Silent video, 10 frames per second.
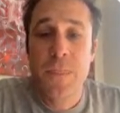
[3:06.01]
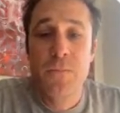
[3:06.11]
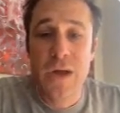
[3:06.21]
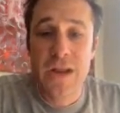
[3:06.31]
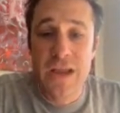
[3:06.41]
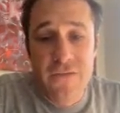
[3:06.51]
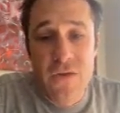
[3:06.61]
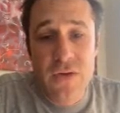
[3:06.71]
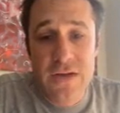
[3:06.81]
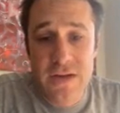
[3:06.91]
But if
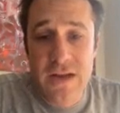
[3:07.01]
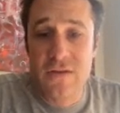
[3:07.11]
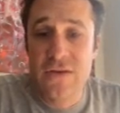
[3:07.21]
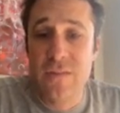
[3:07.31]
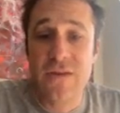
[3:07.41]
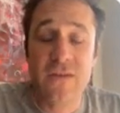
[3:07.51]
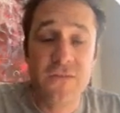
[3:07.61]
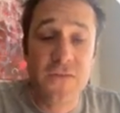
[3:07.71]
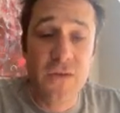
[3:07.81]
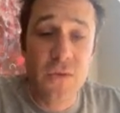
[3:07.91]
you continue to miss a
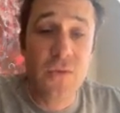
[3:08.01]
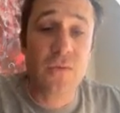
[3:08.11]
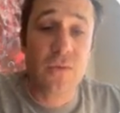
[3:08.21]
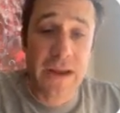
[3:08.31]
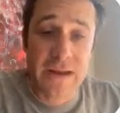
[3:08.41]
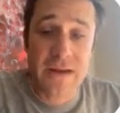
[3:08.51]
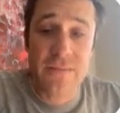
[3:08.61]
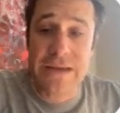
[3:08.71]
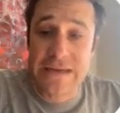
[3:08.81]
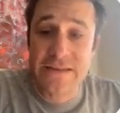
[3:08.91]
few
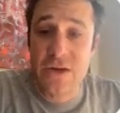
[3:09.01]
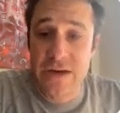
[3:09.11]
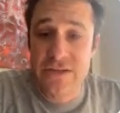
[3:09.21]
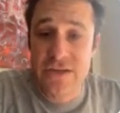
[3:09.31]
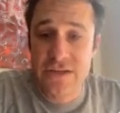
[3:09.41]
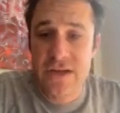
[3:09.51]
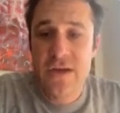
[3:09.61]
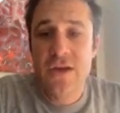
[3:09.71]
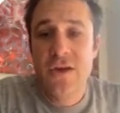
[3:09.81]
random easy questions,